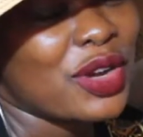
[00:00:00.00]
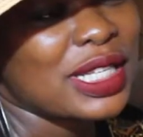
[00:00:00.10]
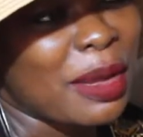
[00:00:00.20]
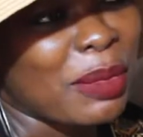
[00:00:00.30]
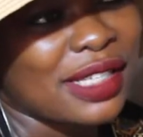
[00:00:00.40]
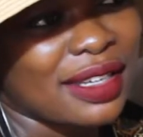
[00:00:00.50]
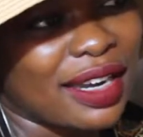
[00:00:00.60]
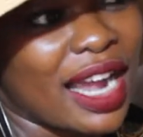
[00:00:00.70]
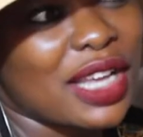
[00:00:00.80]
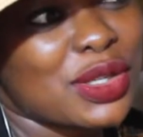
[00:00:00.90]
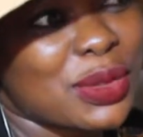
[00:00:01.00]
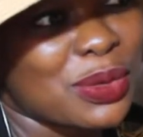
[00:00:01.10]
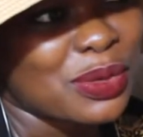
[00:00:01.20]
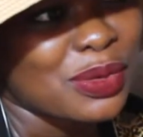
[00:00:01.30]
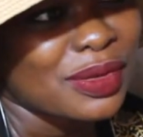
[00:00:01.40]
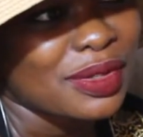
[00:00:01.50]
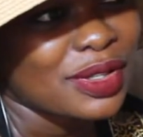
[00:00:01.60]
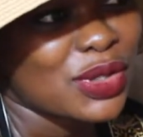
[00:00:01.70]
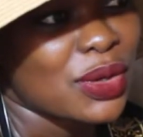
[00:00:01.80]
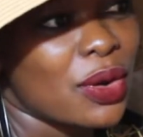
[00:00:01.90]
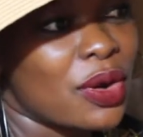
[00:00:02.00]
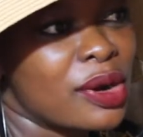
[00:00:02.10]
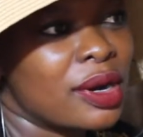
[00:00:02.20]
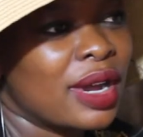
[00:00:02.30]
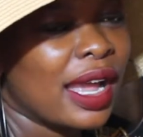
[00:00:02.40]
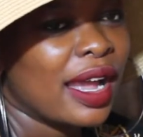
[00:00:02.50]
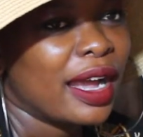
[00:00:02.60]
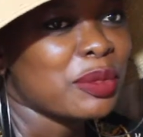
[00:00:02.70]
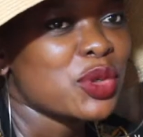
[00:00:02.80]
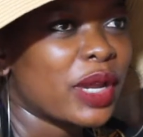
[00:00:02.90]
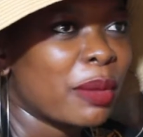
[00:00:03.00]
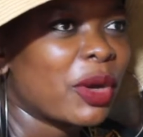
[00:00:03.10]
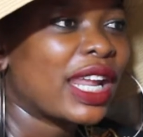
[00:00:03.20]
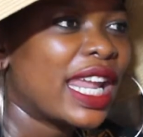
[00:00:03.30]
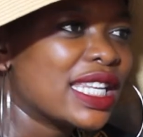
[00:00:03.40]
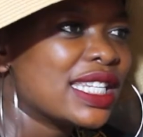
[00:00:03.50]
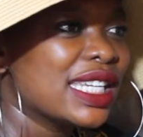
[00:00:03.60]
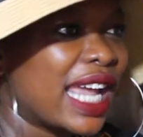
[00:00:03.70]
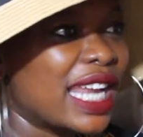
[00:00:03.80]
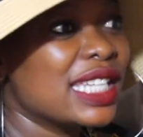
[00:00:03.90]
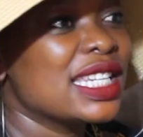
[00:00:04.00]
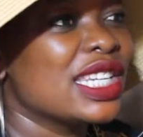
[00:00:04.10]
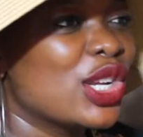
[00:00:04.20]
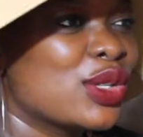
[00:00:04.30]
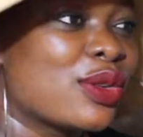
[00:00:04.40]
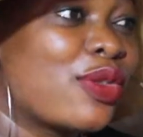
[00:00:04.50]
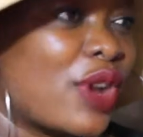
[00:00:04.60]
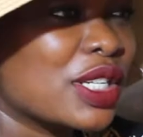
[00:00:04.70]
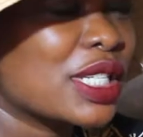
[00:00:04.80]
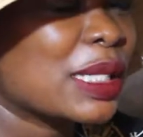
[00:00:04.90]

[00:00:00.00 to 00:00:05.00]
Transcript: I met in high school. So I'm talking about 18, 19 years of friendship.